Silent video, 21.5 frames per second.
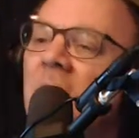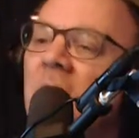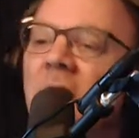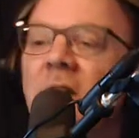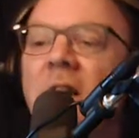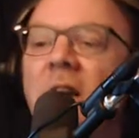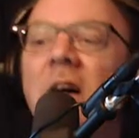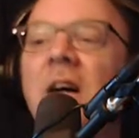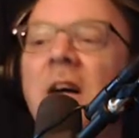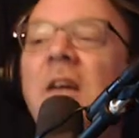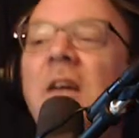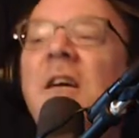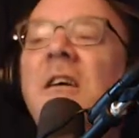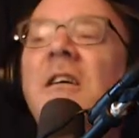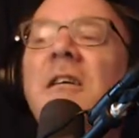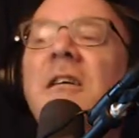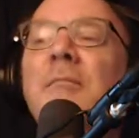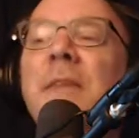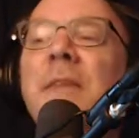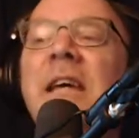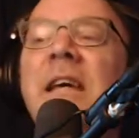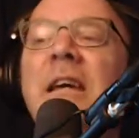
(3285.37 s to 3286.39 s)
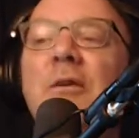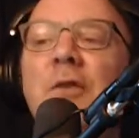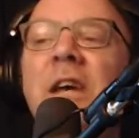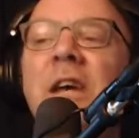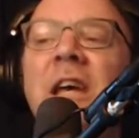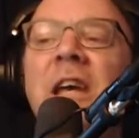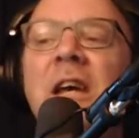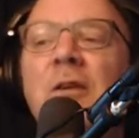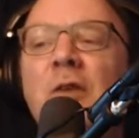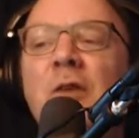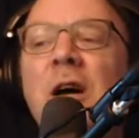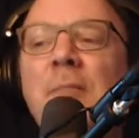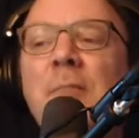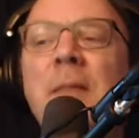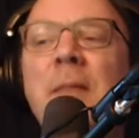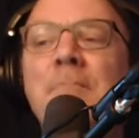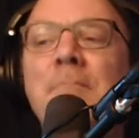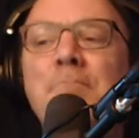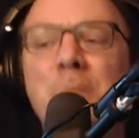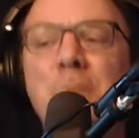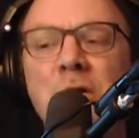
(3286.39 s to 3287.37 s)
Long may we
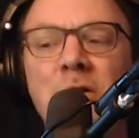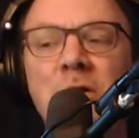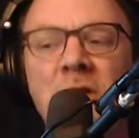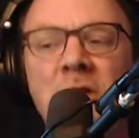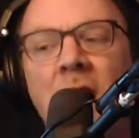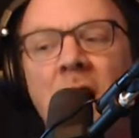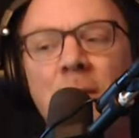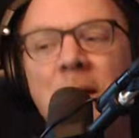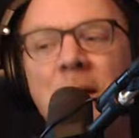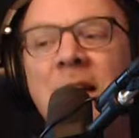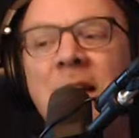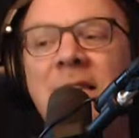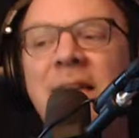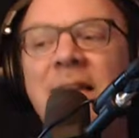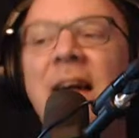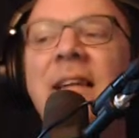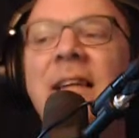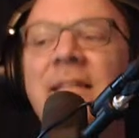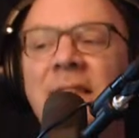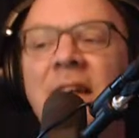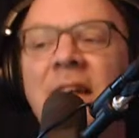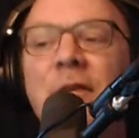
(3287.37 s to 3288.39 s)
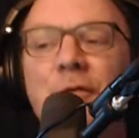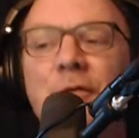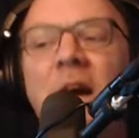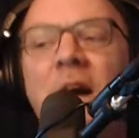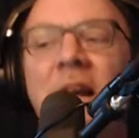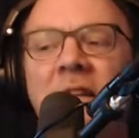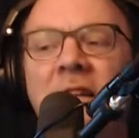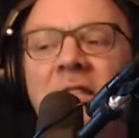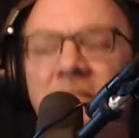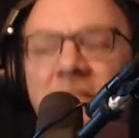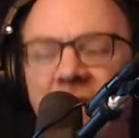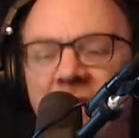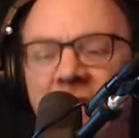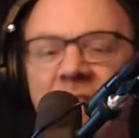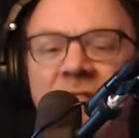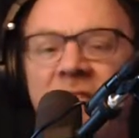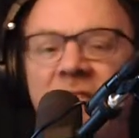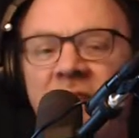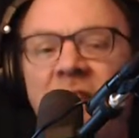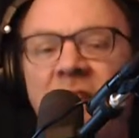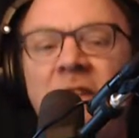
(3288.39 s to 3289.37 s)
remember Commandante
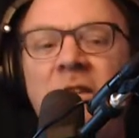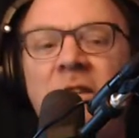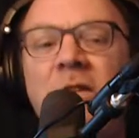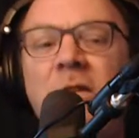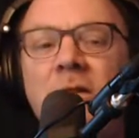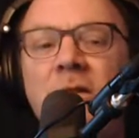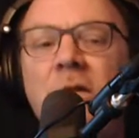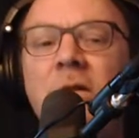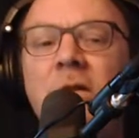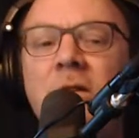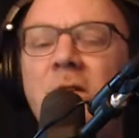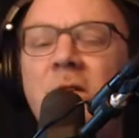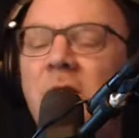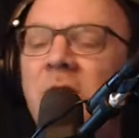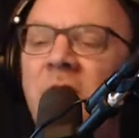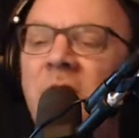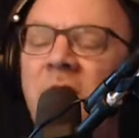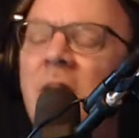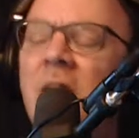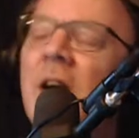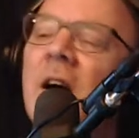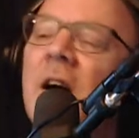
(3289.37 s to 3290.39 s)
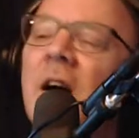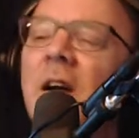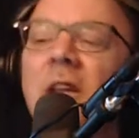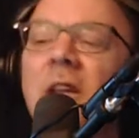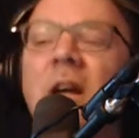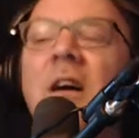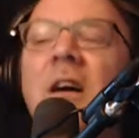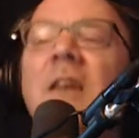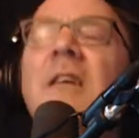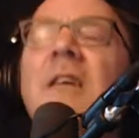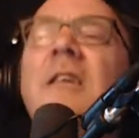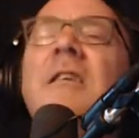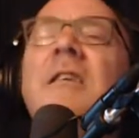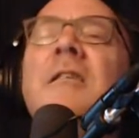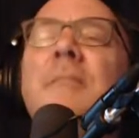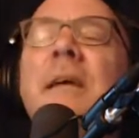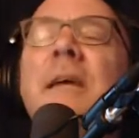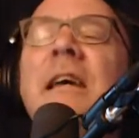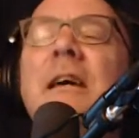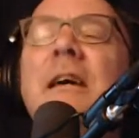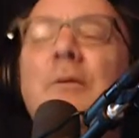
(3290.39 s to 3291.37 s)
Francis Hughes. Long
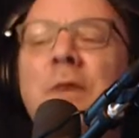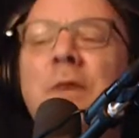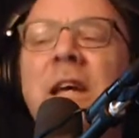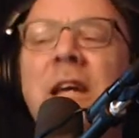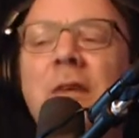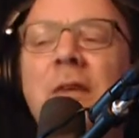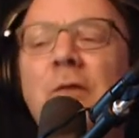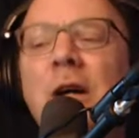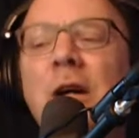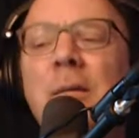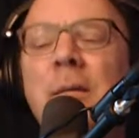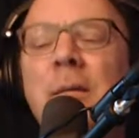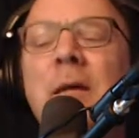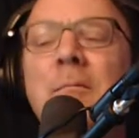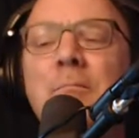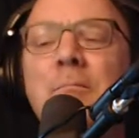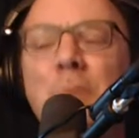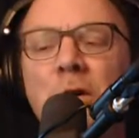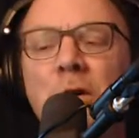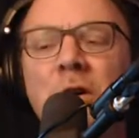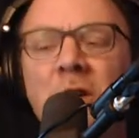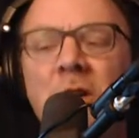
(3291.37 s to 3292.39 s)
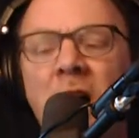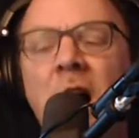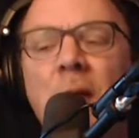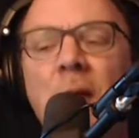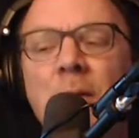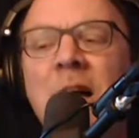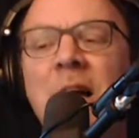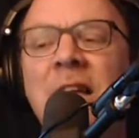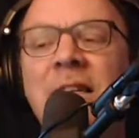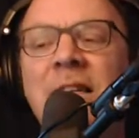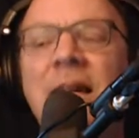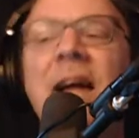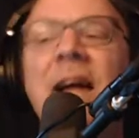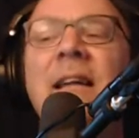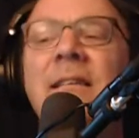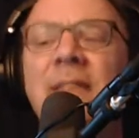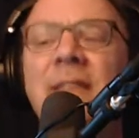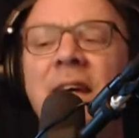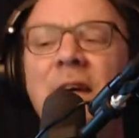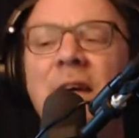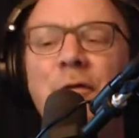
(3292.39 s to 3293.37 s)
may we remember
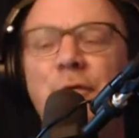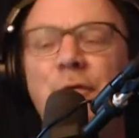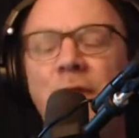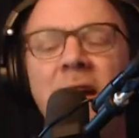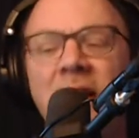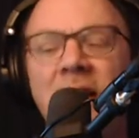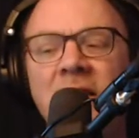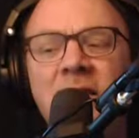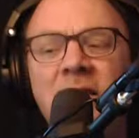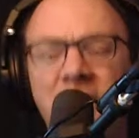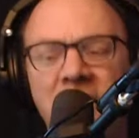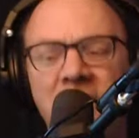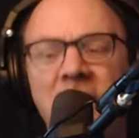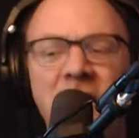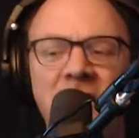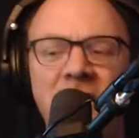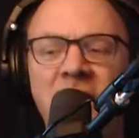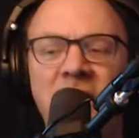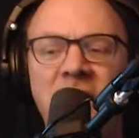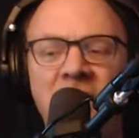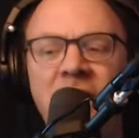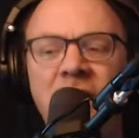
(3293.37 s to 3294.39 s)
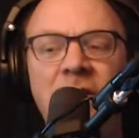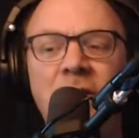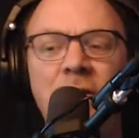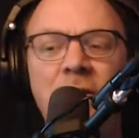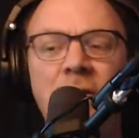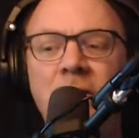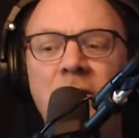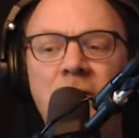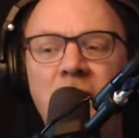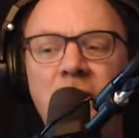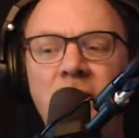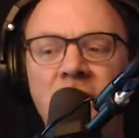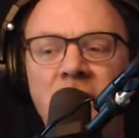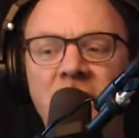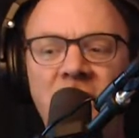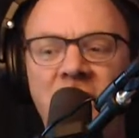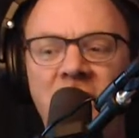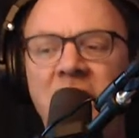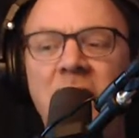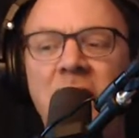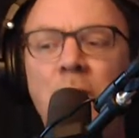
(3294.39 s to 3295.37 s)
Commandante Francis
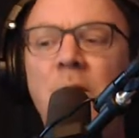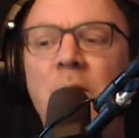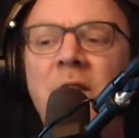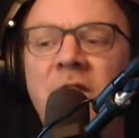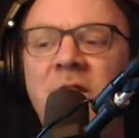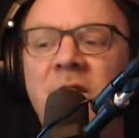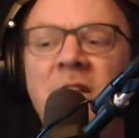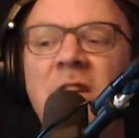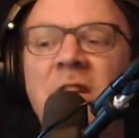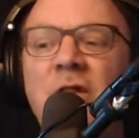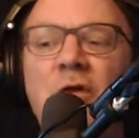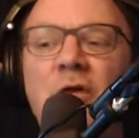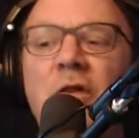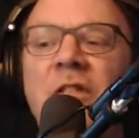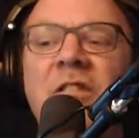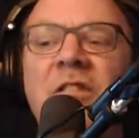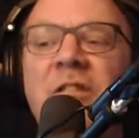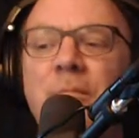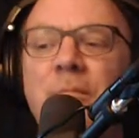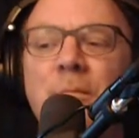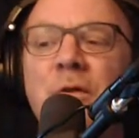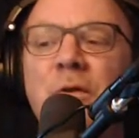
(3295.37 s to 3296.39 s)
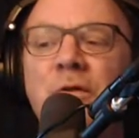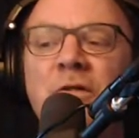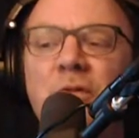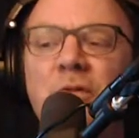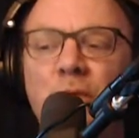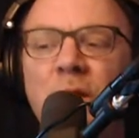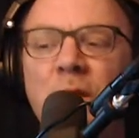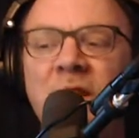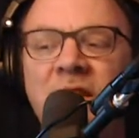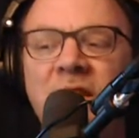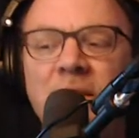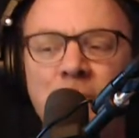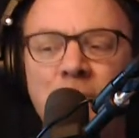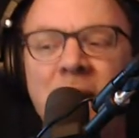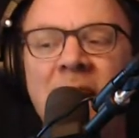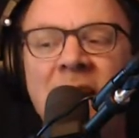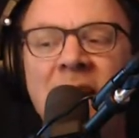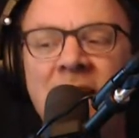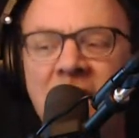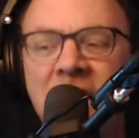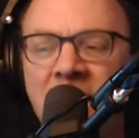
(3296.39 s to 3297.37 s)
Hughes. He was the North's most wanted
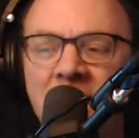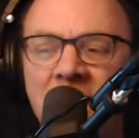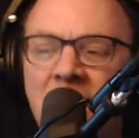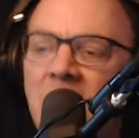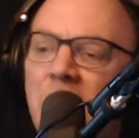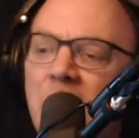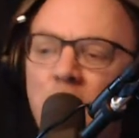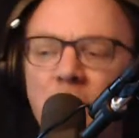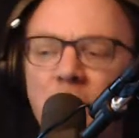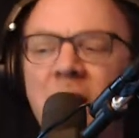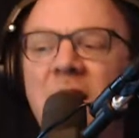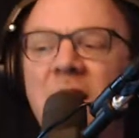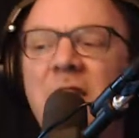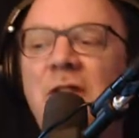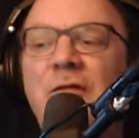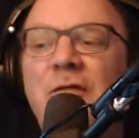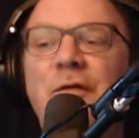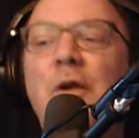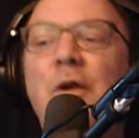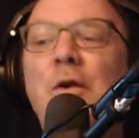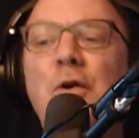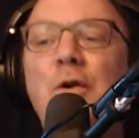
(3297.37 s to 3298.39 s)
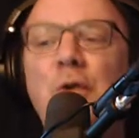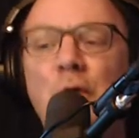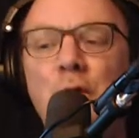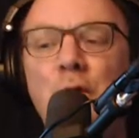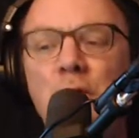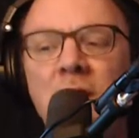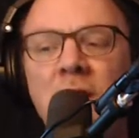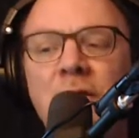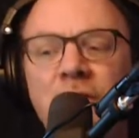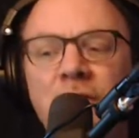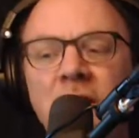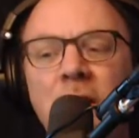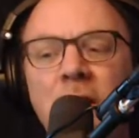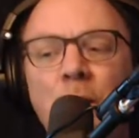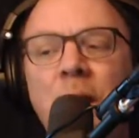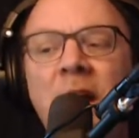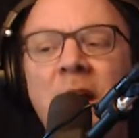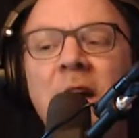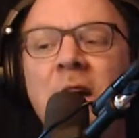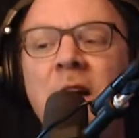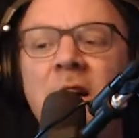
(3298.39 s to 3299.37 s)
man, with his photo
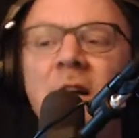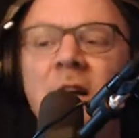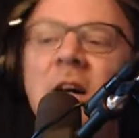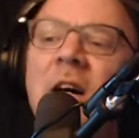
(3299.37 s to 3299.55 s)
everywhere.